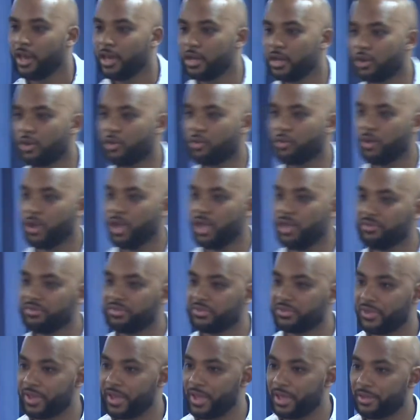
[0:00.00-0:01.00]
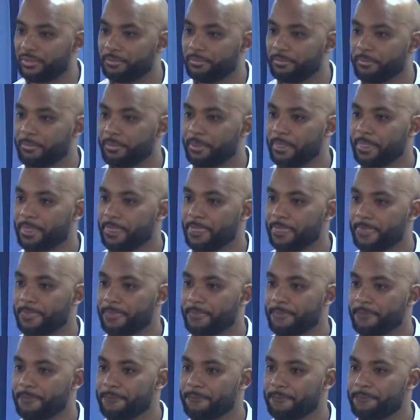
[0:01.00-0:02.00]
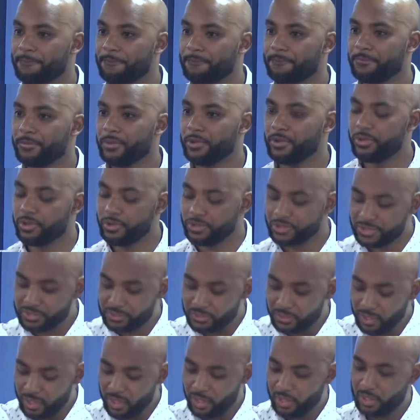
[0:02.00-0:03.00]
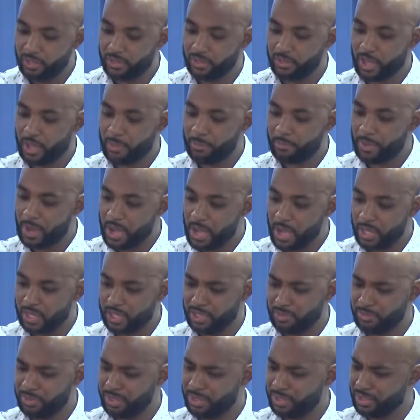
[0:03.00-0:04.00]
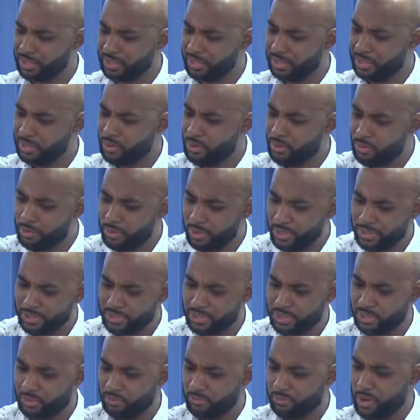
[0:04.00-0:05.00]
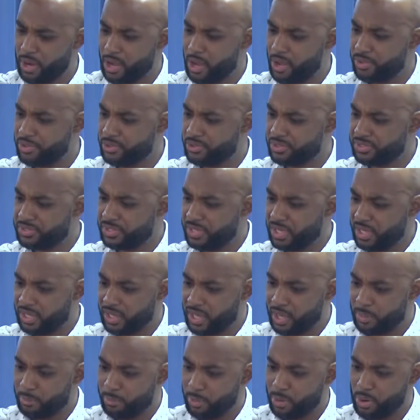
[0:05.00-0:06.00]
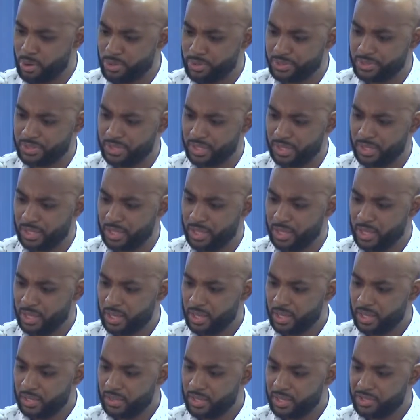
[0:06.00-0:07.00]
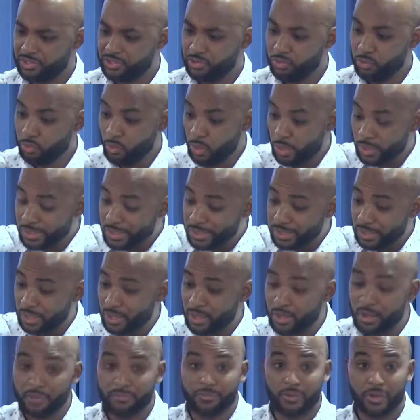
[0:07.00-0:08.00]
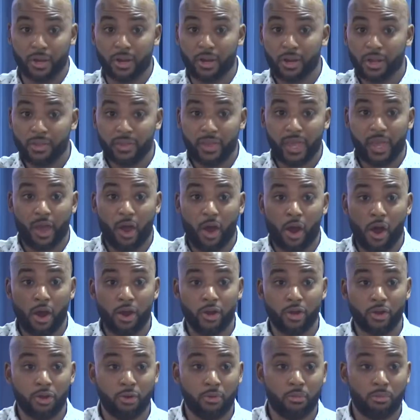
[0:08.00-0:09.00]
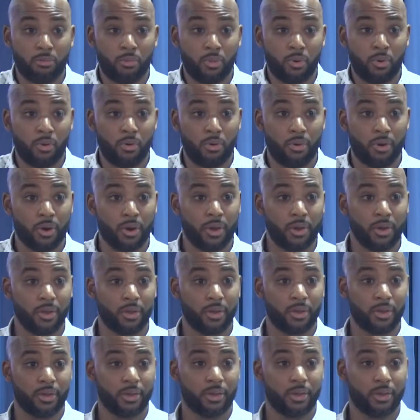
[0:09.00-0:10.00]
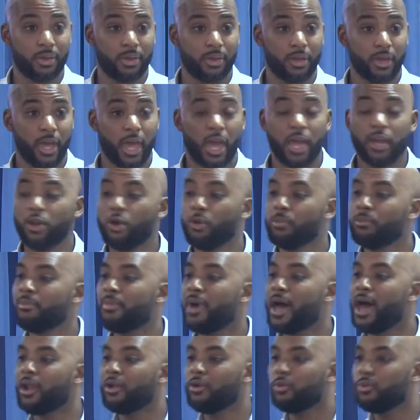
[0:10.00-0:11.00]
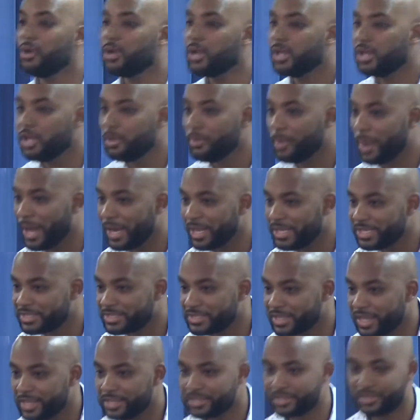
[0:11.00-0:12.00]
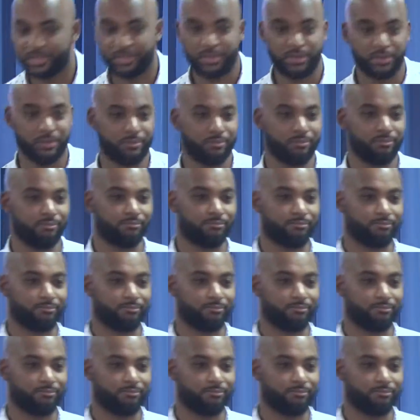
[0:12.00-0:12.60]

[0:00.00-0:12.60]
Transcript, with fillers: at a grave site. You're, you're seeing that body being lowered into the ground. You're seeing that person that you once loved. There, they are no more. And no matter what anybody says to you,